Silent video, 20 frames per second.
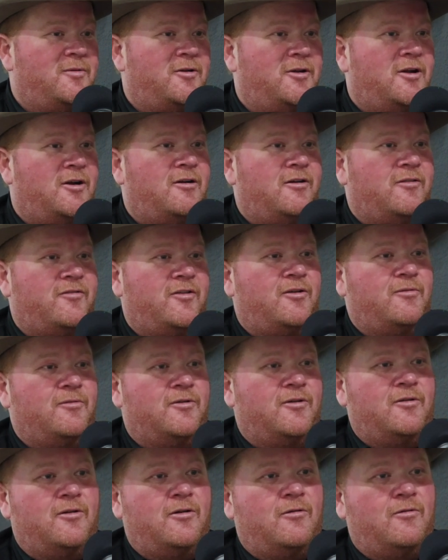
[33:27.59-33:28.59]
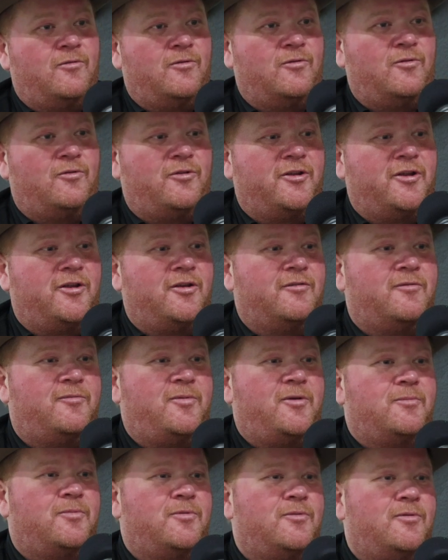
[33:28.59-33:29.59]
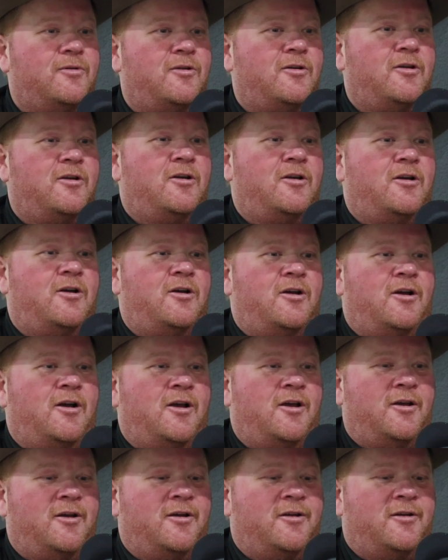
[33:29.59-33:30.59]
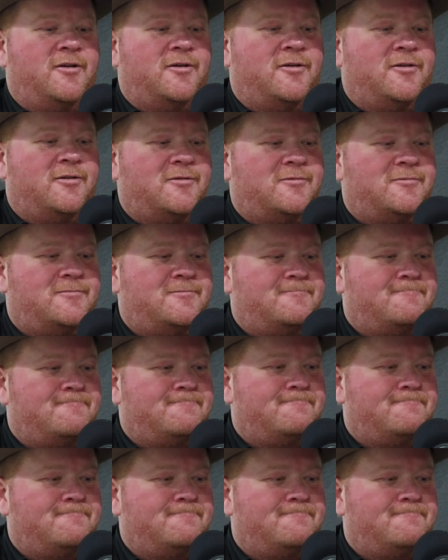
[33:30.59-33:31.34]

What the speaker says: But now I think we're in our own little league of people. And